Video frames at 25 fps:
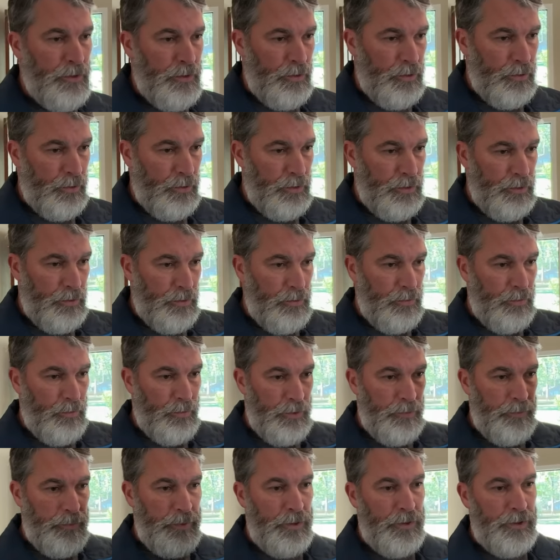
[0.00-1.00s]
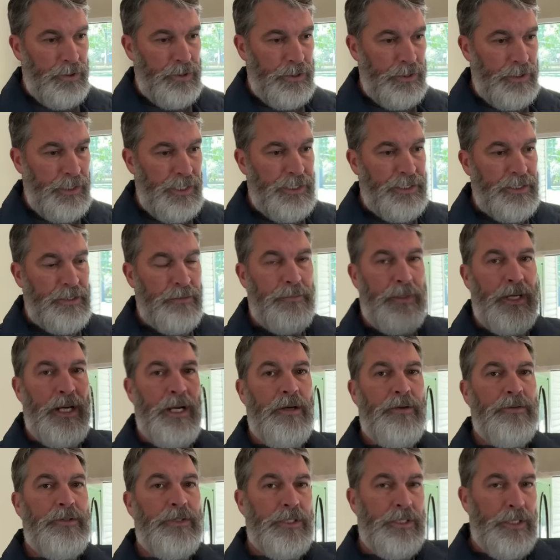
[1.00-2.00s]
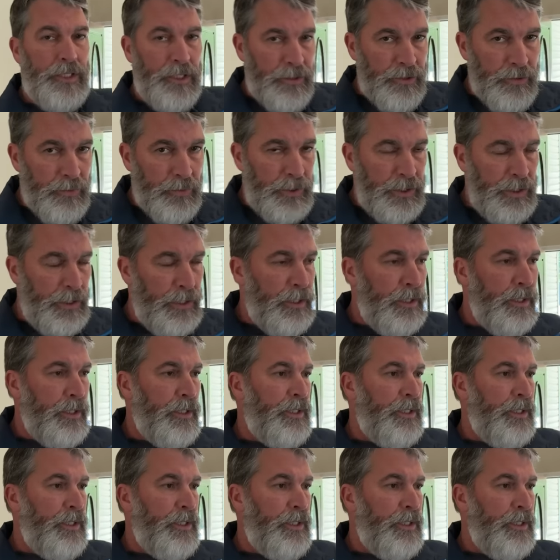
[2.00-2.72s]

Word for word: or one person has to buy out the other one.